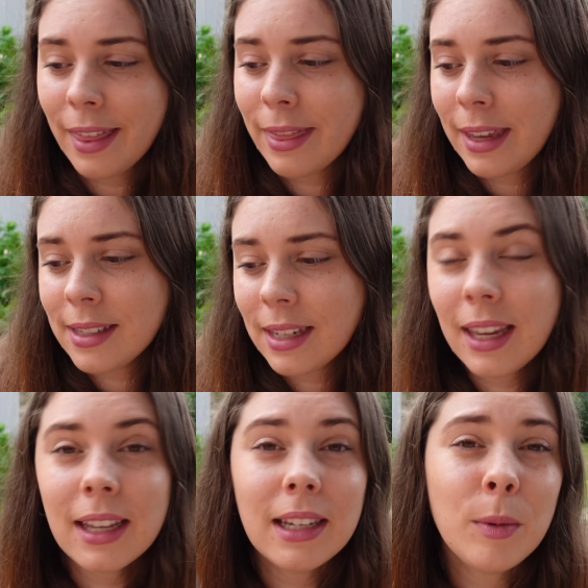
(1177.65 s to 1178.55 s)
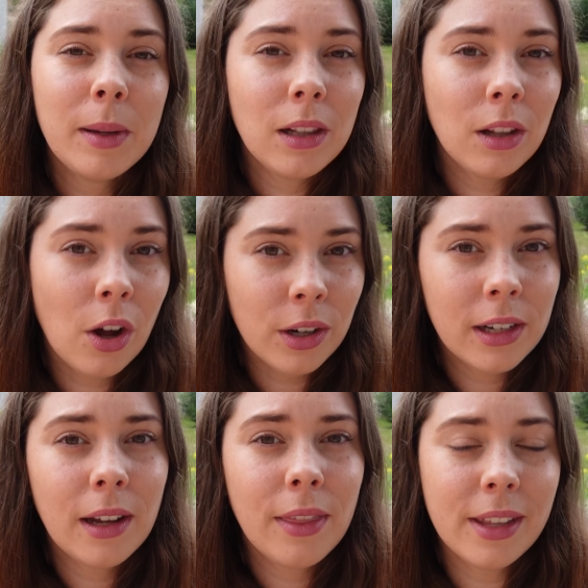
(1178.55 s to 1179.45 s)
These take a little bit
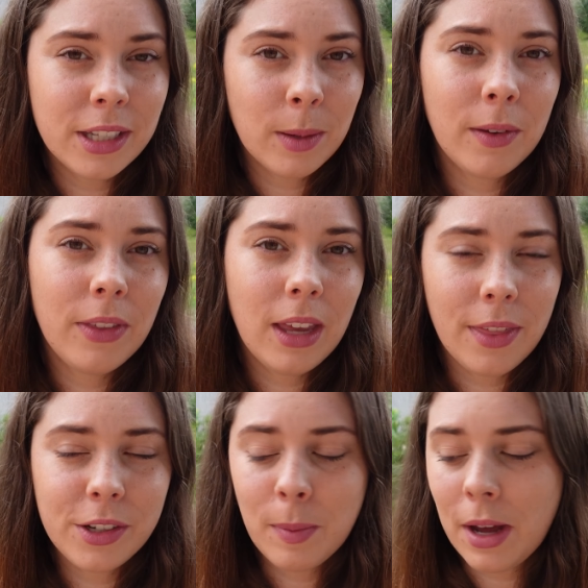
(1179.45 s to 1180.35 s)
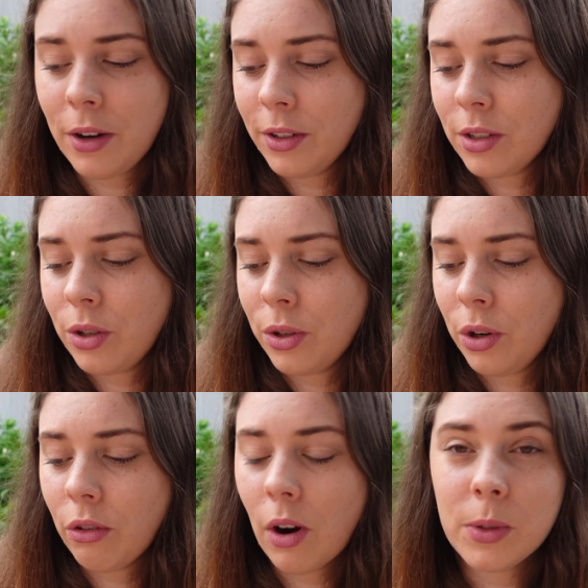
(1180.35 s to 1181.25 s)
longer than some of the other tomatoes to
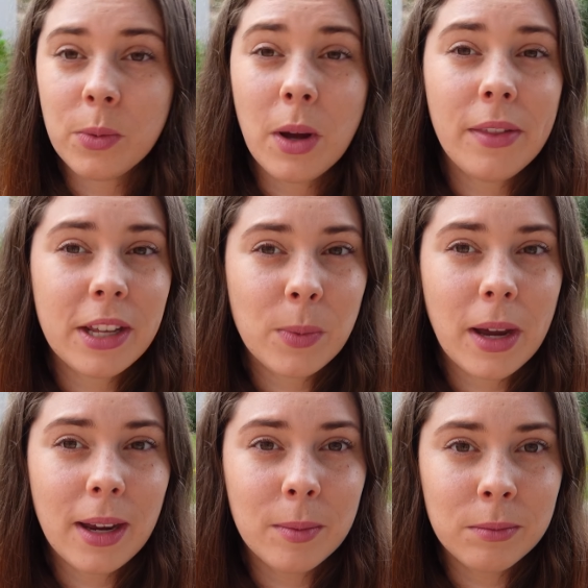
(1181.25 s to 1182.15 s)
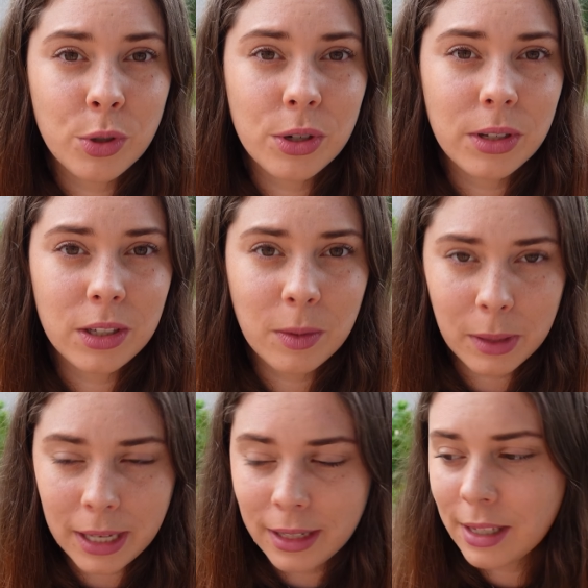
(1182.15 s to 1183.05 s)
grow as well. That's why I'm choosing to
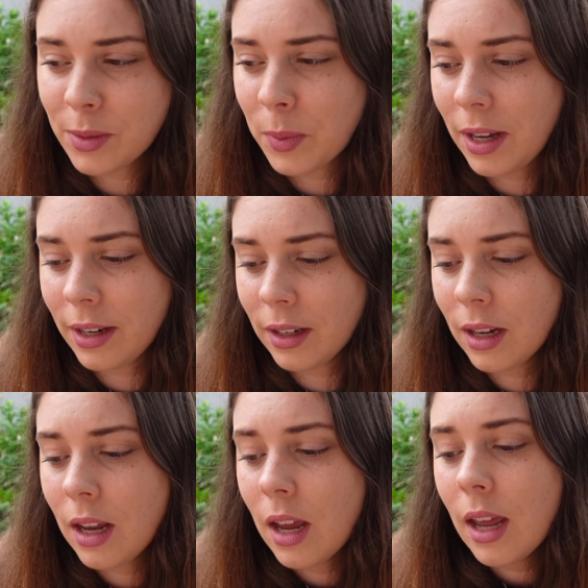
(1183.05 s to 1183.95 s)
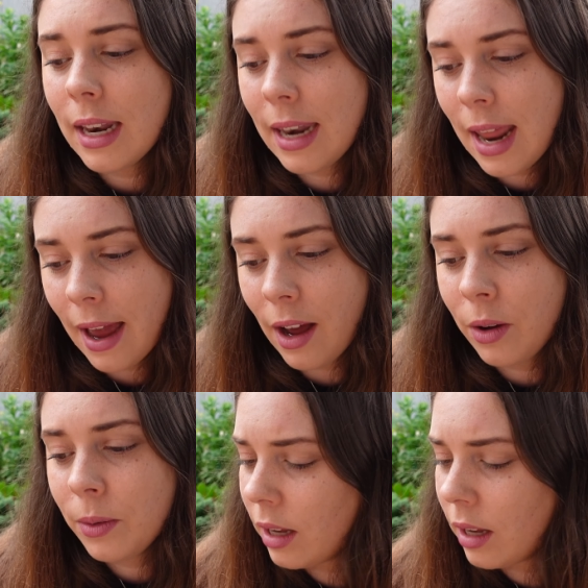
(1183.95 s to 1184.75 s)
plant this one now.